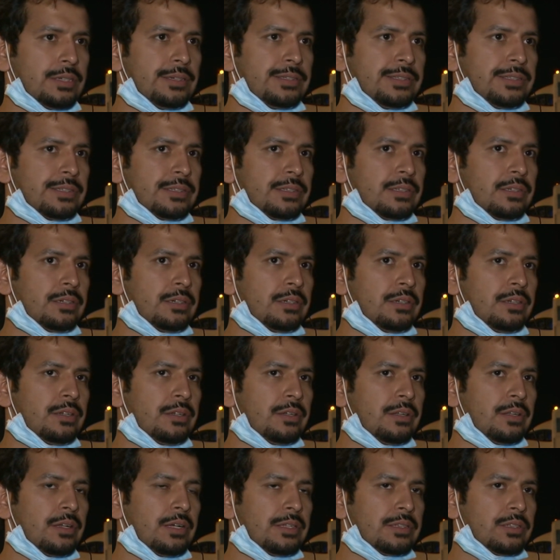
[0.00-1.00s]
is
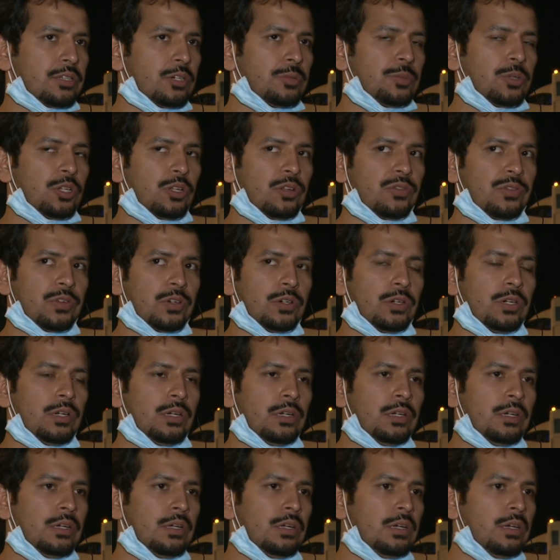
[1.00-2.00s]
at Terminal 4,
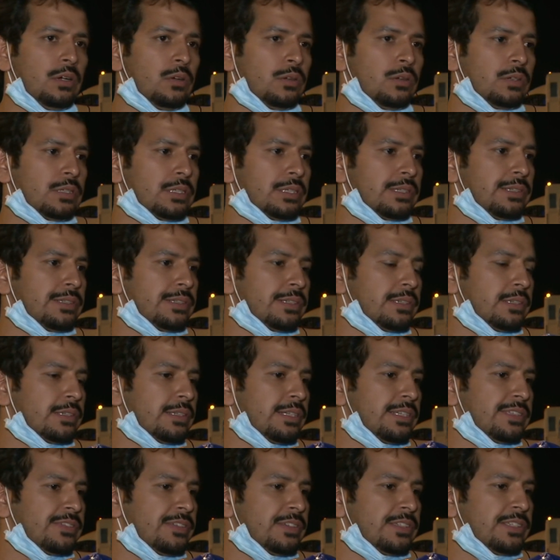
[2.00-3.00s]
which is a
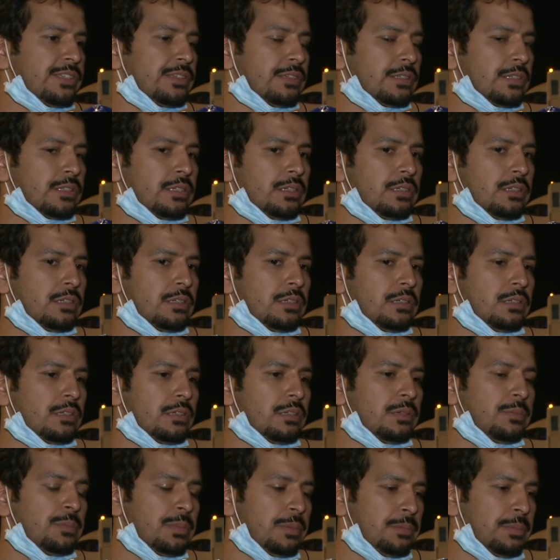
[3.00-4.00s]
test facility,
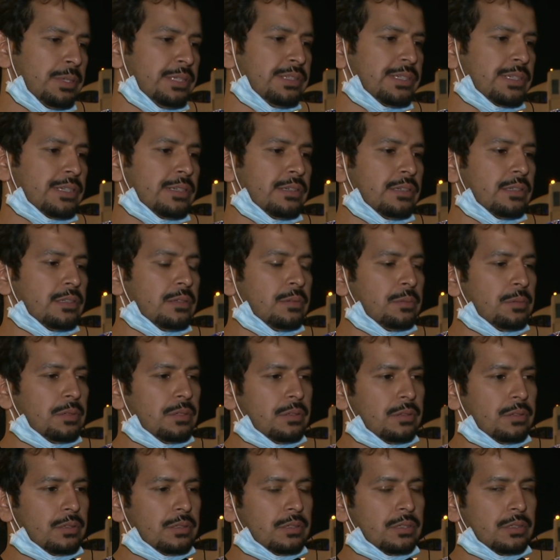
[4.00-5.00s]
basically
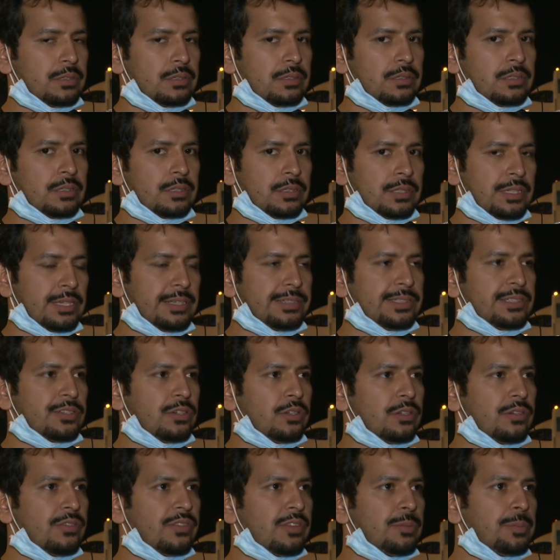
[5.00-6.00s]
to, to test
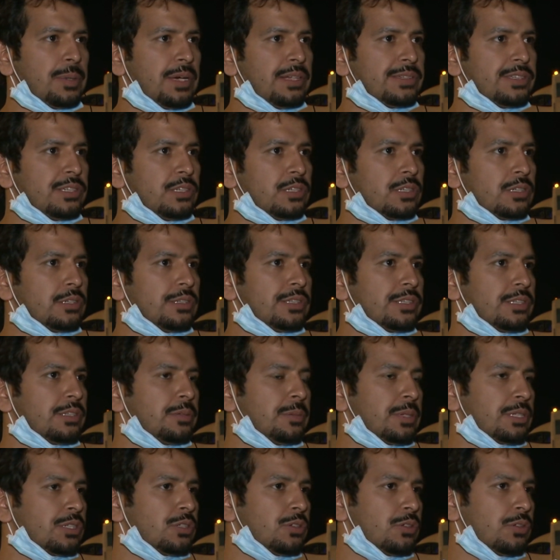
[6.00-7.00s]
all of the passengers to
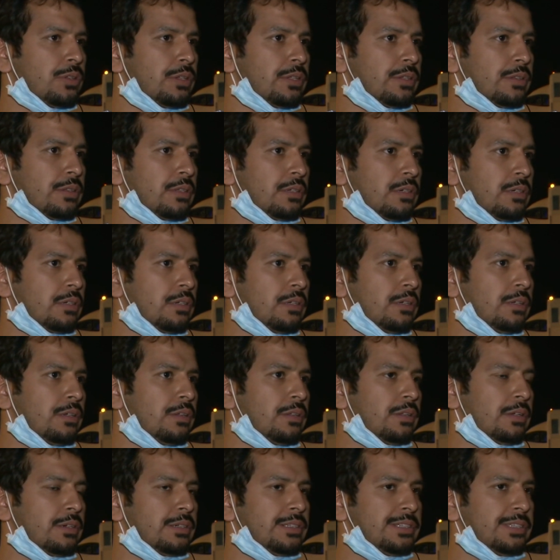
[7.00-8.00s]
make sure that they,
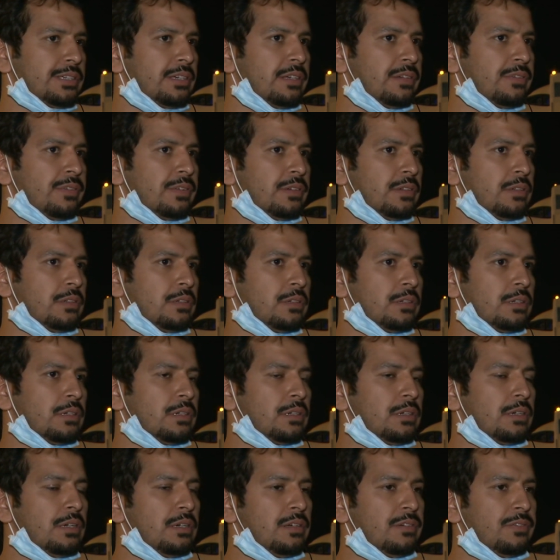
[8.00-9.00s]
they are safe. And
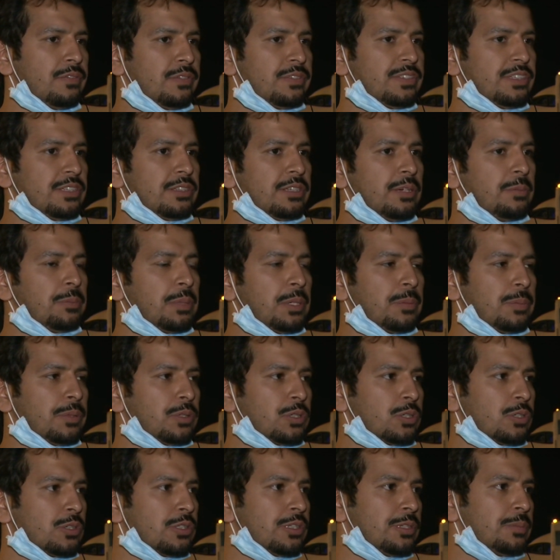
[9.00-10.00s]
if some people
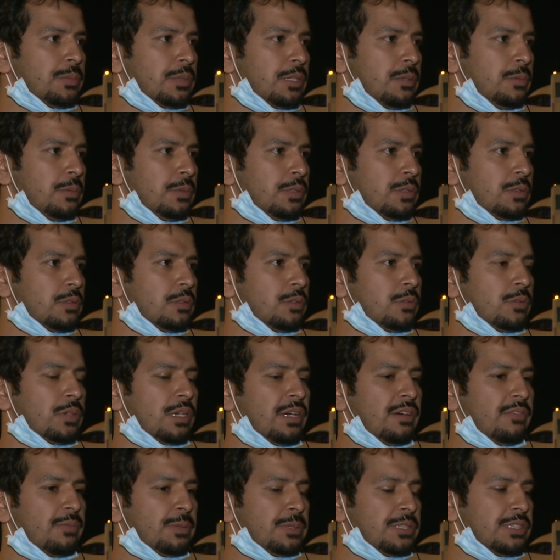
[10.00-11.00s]
show symptoms, we
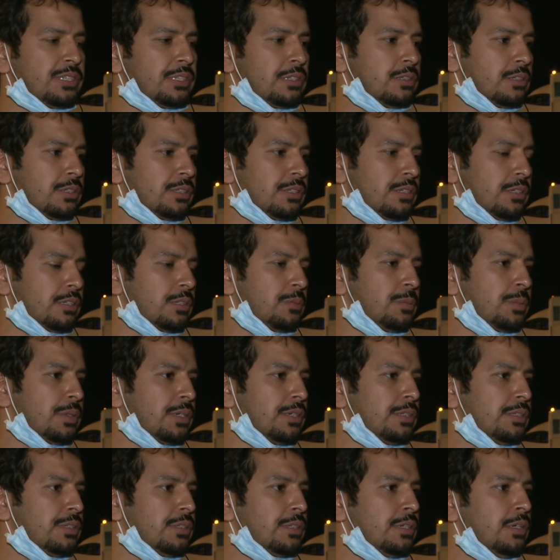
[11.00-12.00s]
have procedures set in
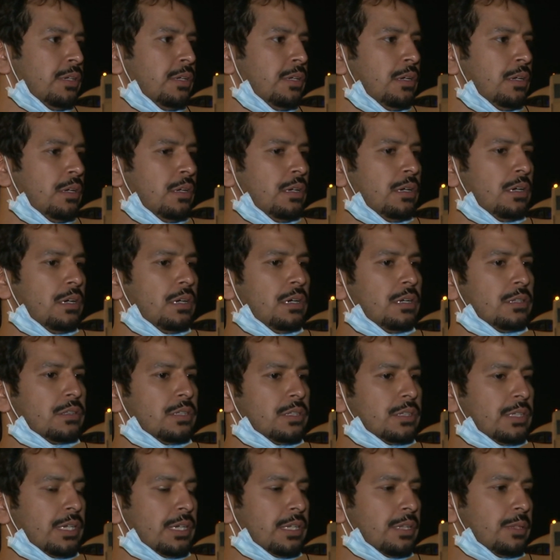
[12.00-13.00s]
place
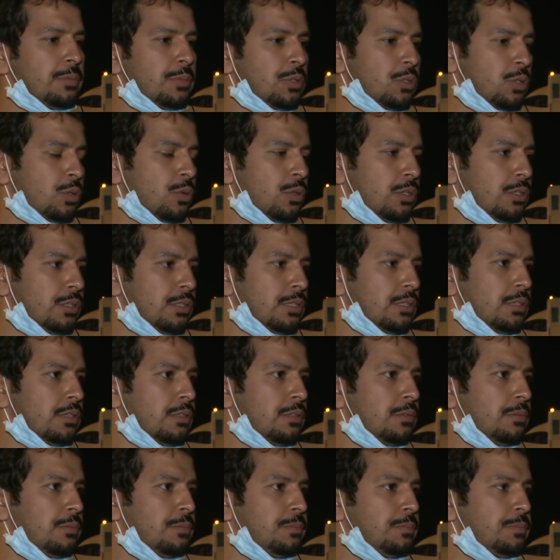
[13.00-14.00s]
to take them to quarantine.
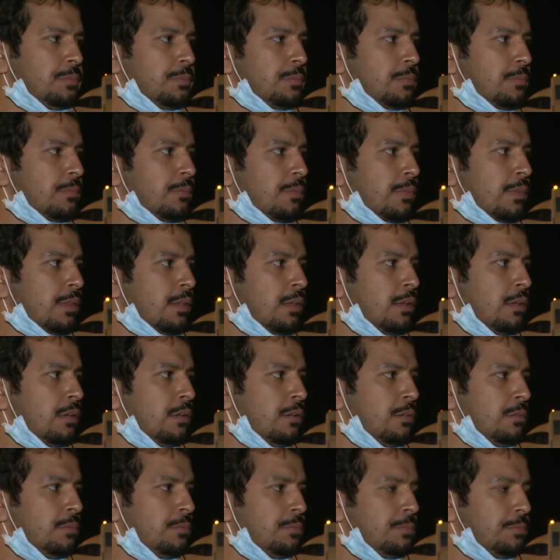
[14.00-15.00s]

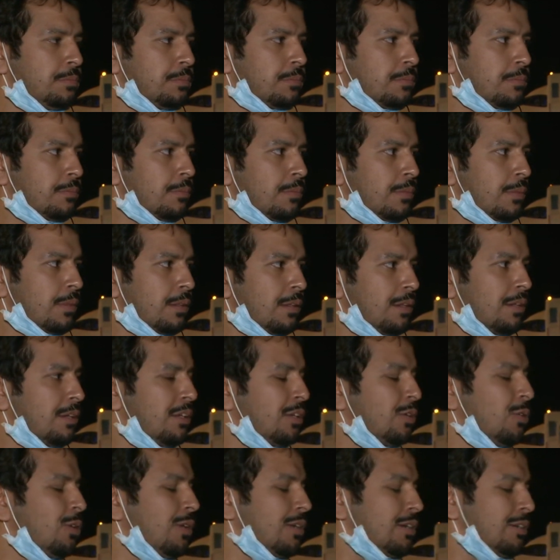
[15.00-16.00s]
Thank you very
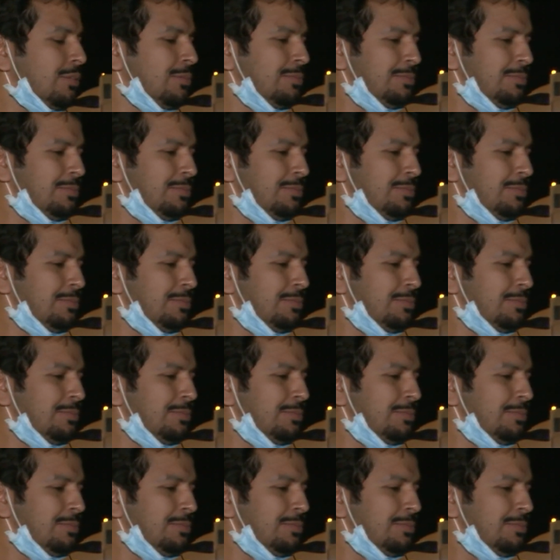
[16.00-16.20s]
much. You're welcome.